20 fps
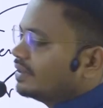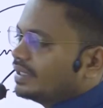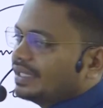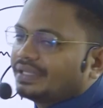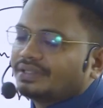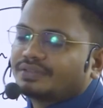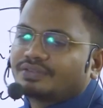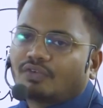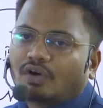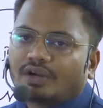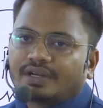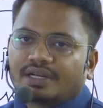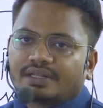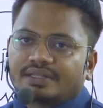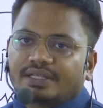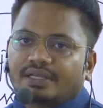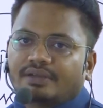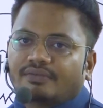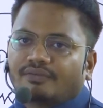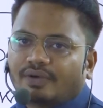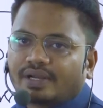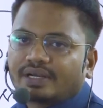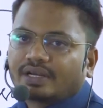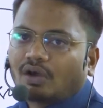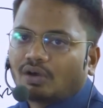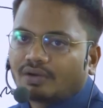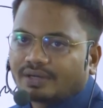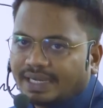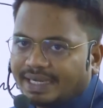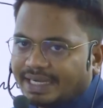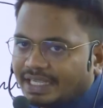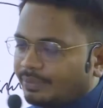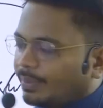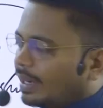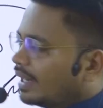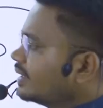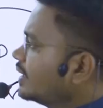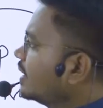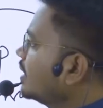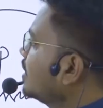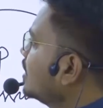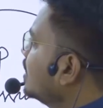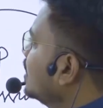things. What are they? One, organic matter,